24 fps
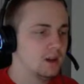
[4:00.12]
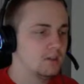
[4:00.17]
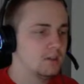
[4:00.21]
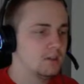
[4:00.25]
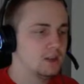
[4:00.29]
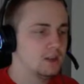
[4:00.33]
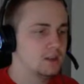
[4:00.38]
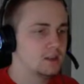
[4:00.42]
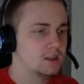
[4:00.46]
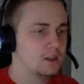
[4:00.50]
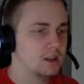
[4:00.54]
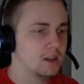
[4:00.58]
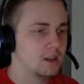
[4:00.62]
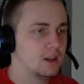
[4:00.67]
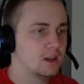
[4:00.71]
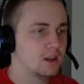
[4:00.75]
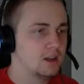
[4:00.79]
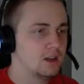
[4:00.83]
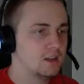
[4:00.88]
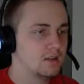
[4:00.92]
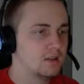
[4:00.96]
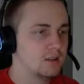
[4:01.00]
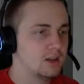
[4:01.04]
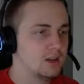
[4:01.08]
I said,
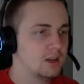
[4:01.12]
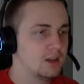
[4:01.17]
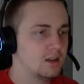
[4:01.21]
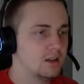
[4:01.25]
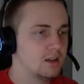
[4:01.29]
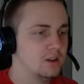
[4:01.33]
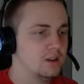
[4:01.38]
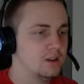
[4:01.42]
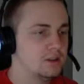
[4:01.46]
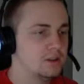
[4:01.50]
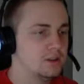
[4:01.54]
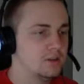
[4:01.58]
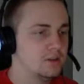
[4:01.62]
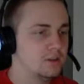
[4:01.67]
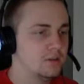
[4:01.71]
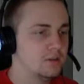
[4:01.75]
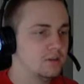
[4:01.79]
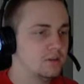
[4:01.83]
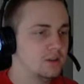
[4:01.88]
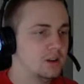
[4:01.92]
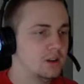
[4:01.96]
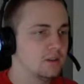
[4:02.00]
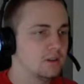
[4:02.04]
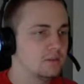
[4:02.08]
your gear is
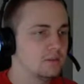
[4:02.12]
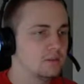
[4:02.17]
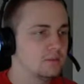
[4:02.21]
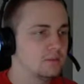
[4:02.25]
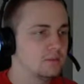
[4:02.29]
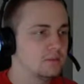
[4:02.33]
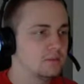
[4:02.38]
nerfed down,